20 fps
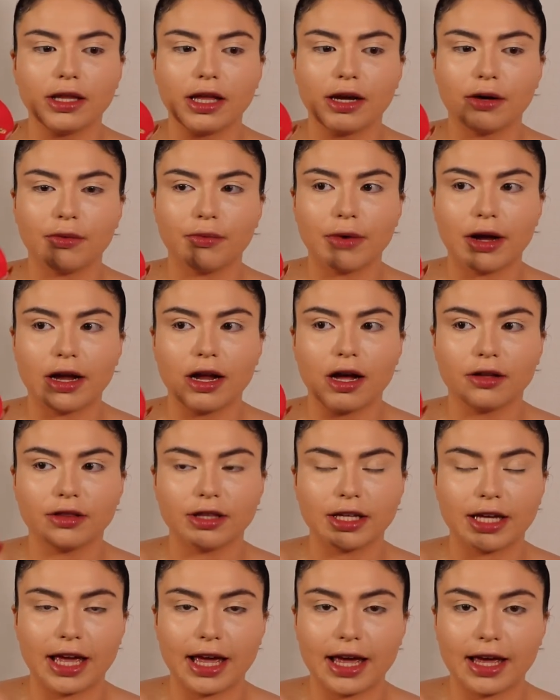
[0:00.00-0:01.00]
like right out
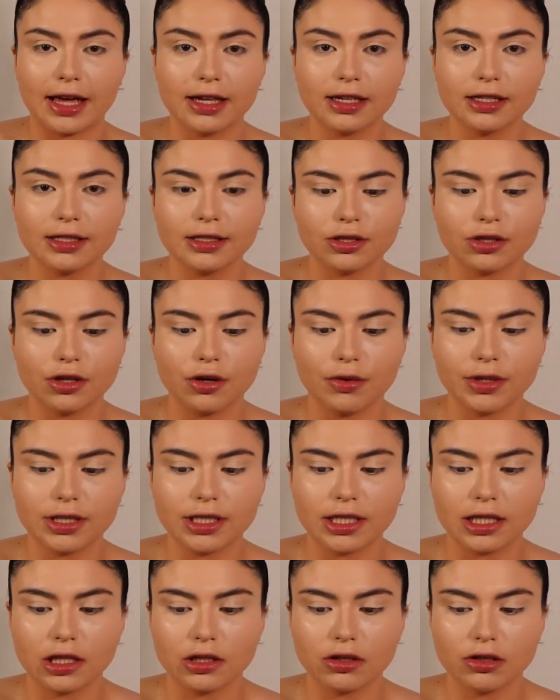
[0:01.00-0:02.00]
the case, so
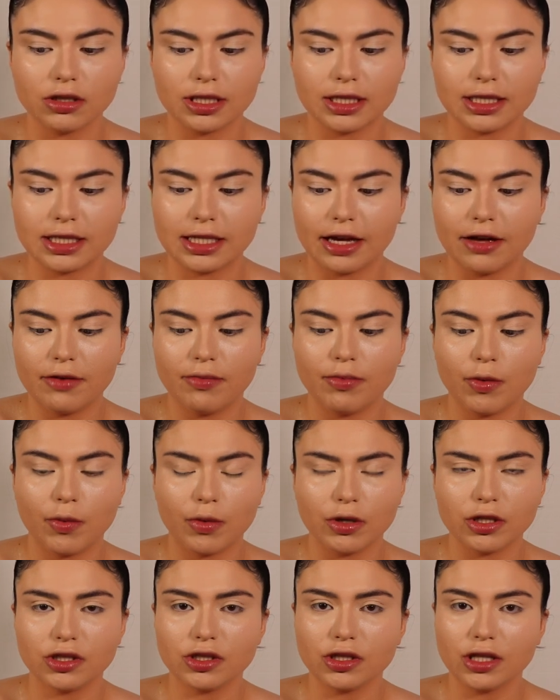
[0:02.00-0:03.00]
it's a little stiff, but
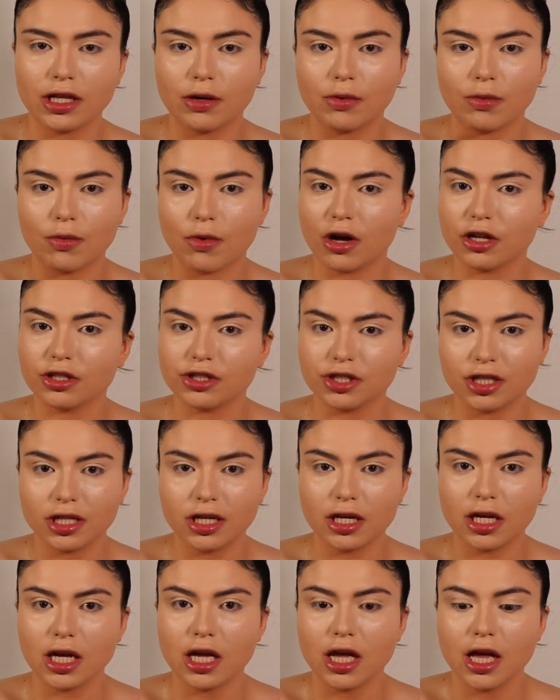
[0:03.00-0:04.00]
once you like wash
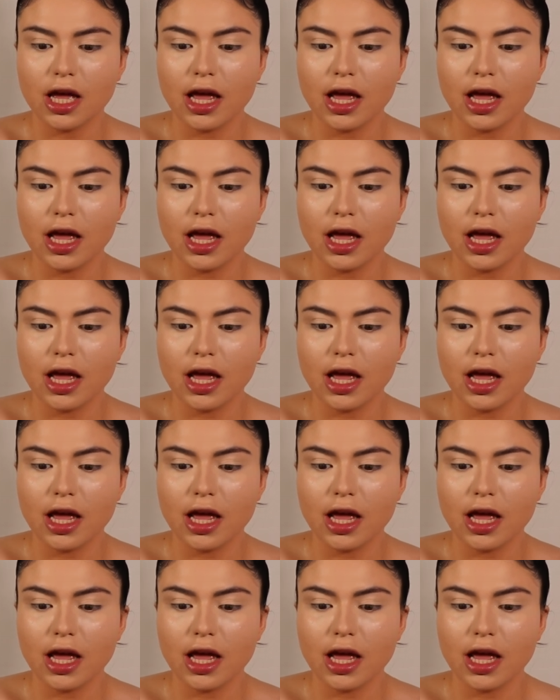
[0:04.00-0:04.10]
it,